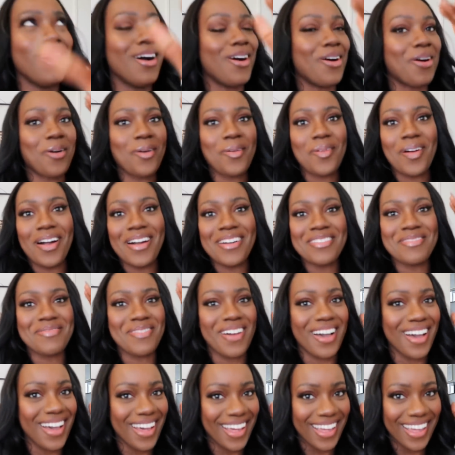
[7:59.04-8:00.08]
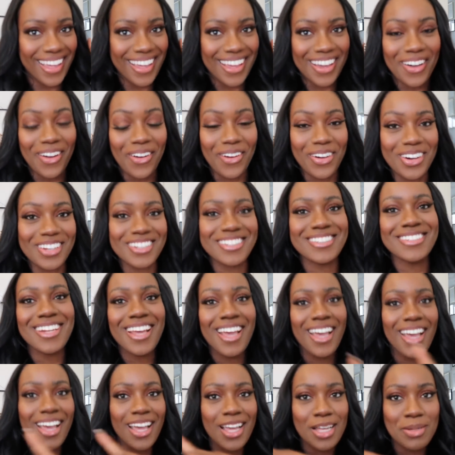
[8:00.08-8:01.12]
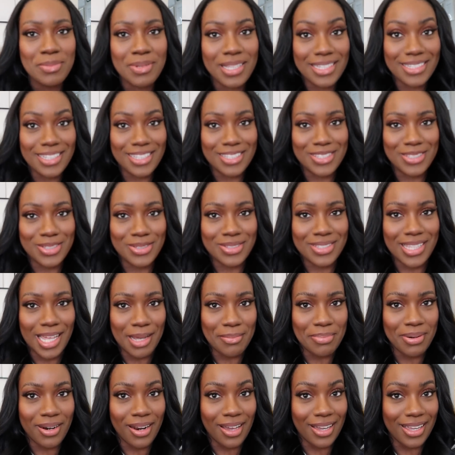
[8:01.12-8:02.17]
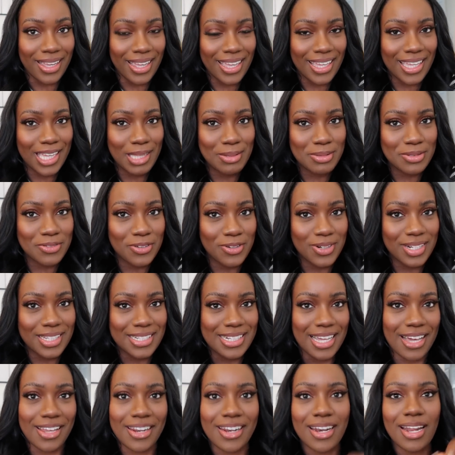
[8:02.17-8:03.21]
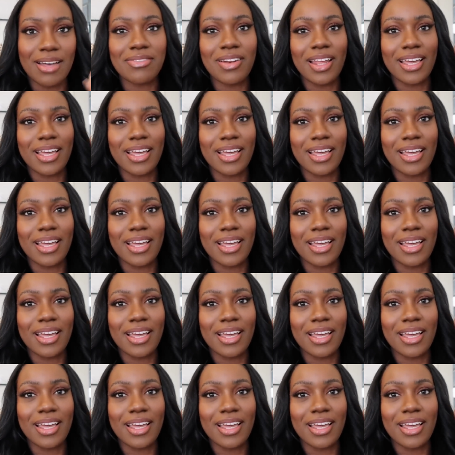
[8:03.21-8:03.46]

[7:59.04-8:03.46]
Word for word: oh my gosh, please excuse that plug, it keeps falling down and I've